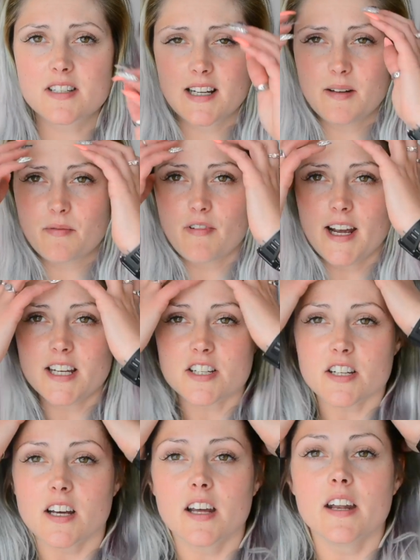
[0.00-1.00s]

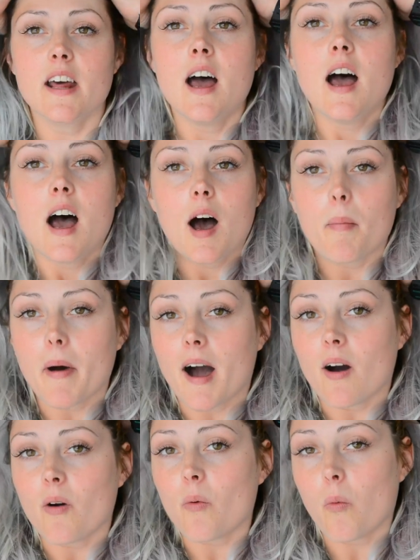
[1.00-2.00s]
deliberation
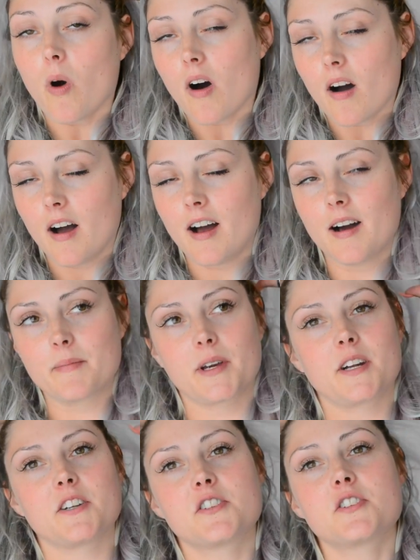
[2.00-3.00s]
about what I'm
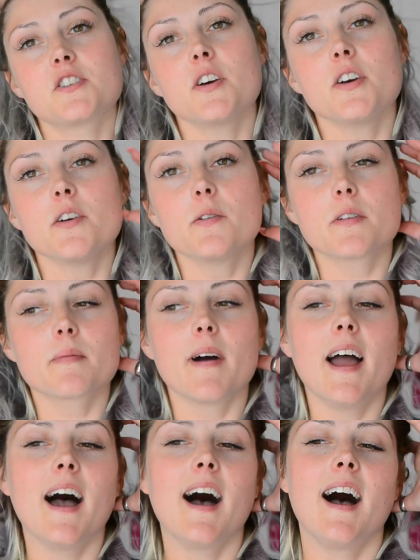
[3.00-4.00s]
going to do with my
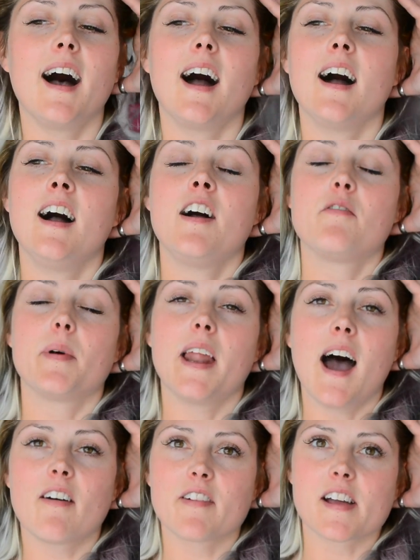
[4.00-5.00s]
hair, I've been
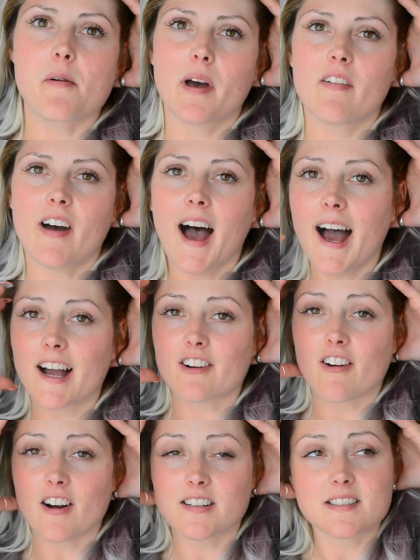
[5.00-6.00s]
having a bit of a hair
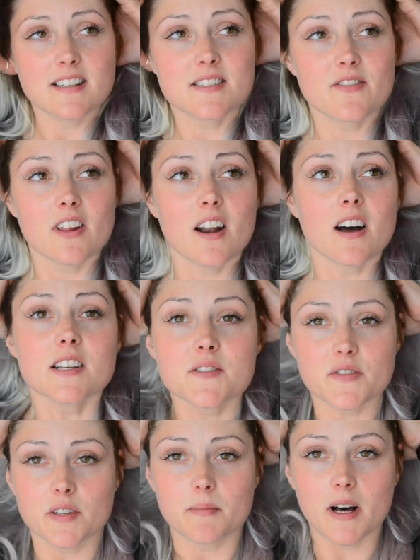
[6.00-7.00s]
crisis for the last
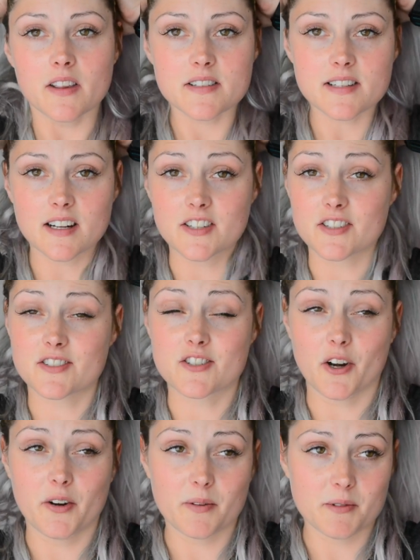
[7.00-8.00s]
few months and I just
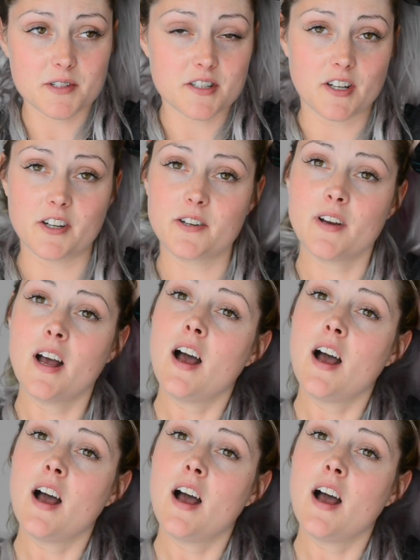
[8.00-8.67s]
don't know what to do.